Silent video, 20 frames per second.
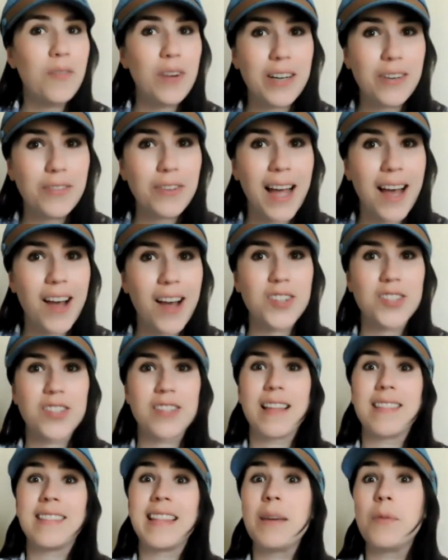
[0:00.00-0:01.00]
run around, so
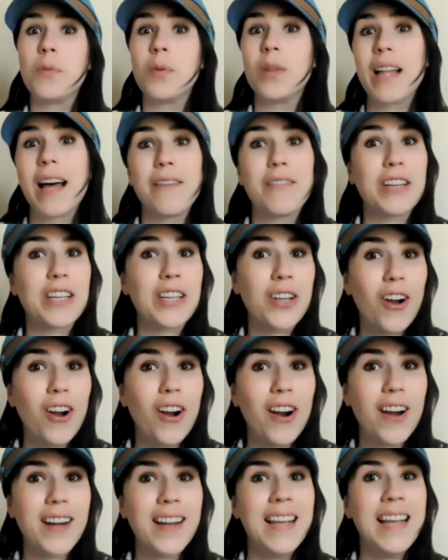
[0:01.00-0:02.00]
that they will have a
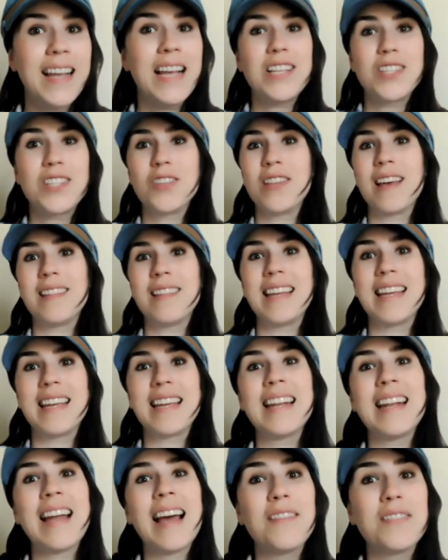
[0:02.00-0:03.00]
yard, so that they
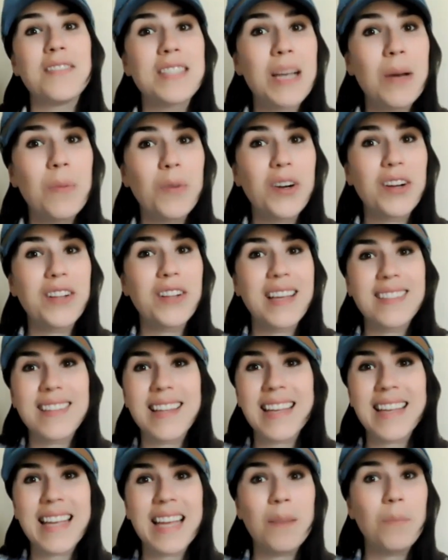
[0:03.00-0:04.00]
can have somewhere that
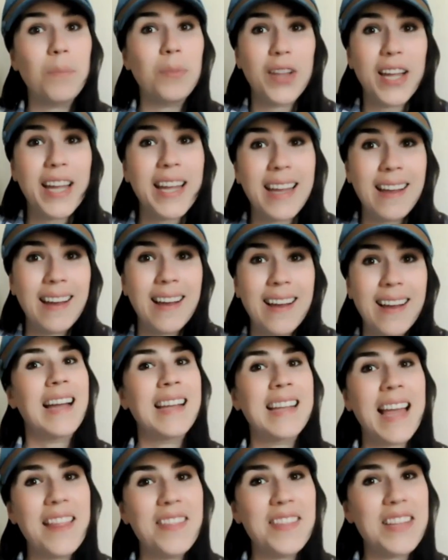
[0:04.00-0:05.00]
they can play.
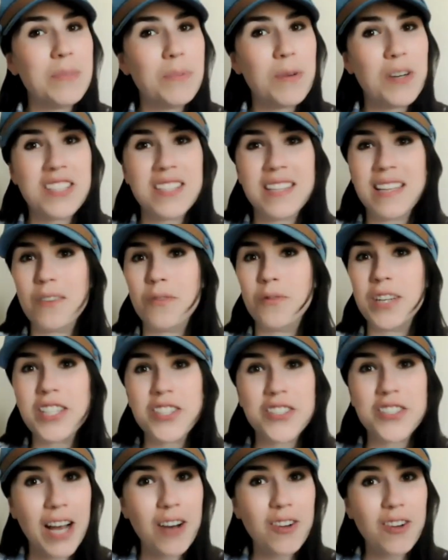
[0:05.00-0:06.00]
Again, this person that
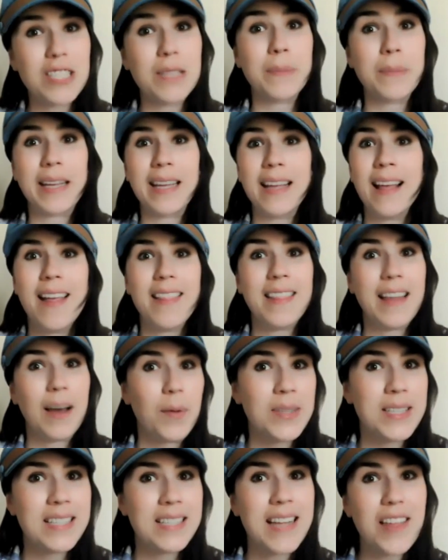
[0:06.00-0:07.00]
reached out to me, that
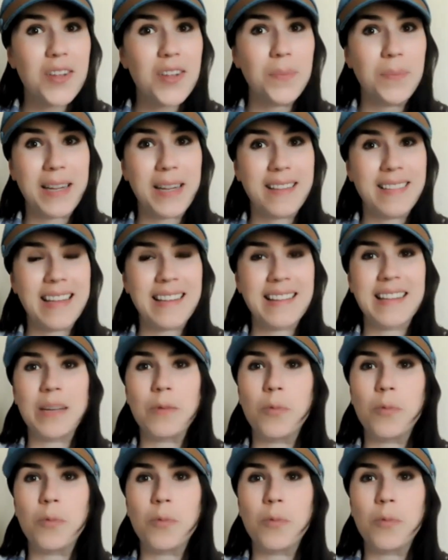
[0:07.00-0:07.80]
was another big thing that they